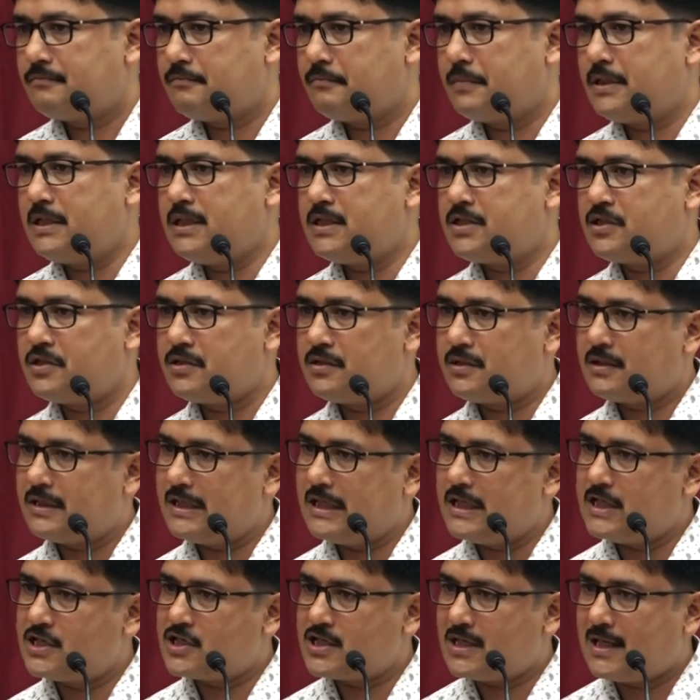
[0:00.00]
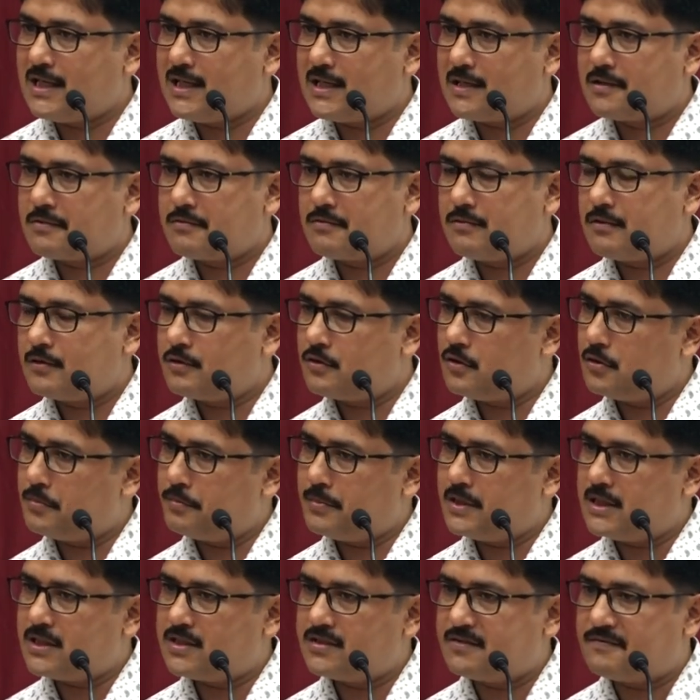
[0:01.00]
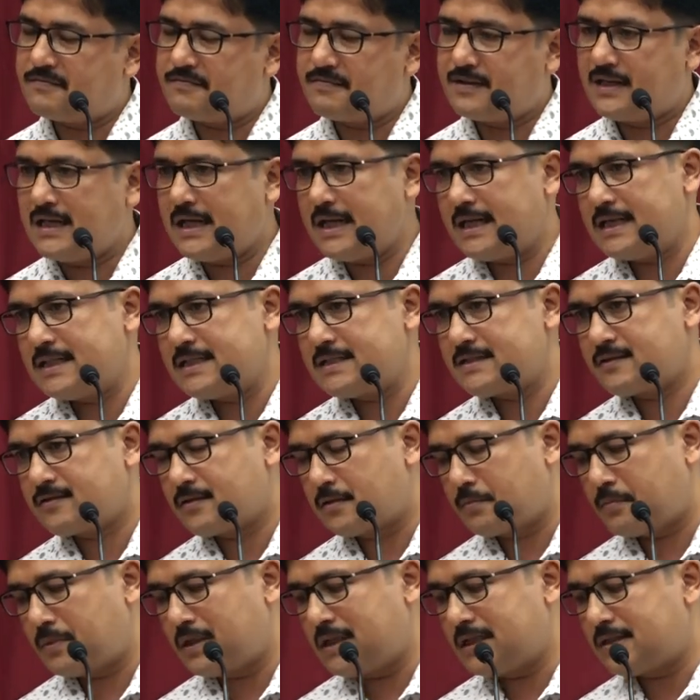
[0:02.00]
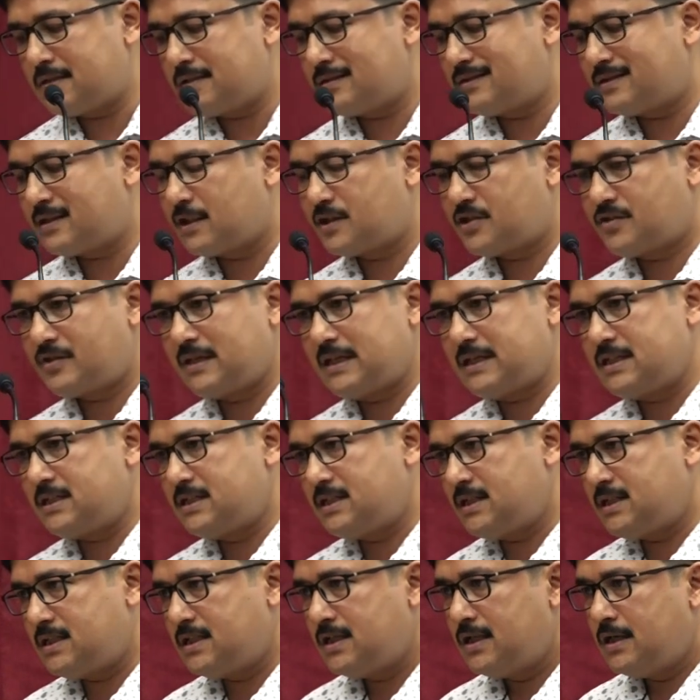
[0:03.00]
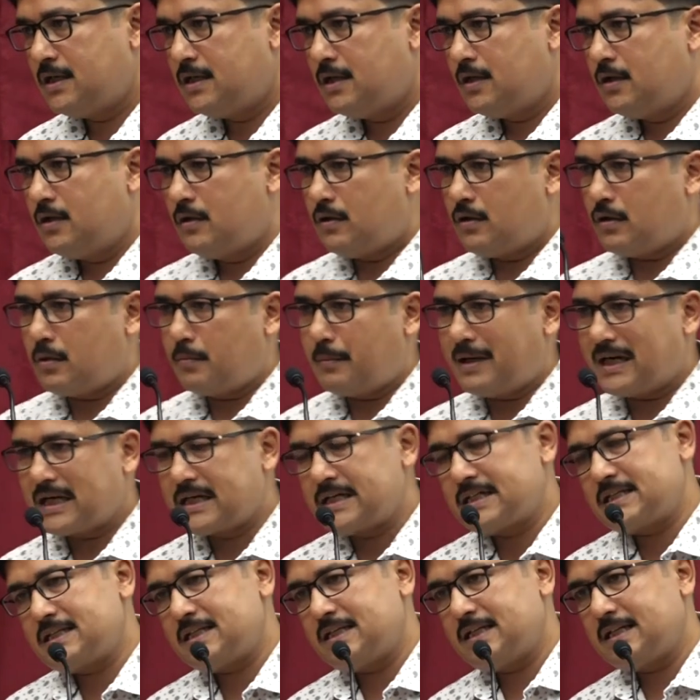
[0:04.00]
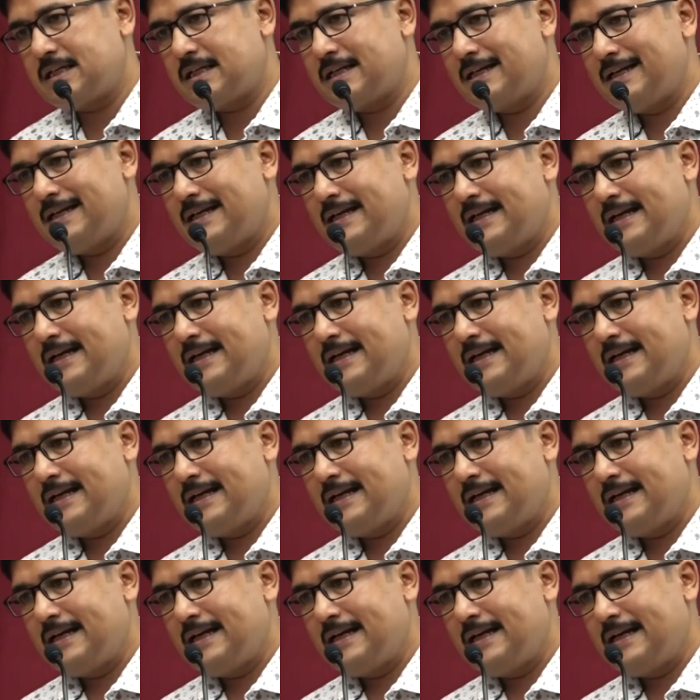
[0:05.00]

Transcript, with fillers: be it in H R or not, be it in finance or be it in say, strategy or marketing,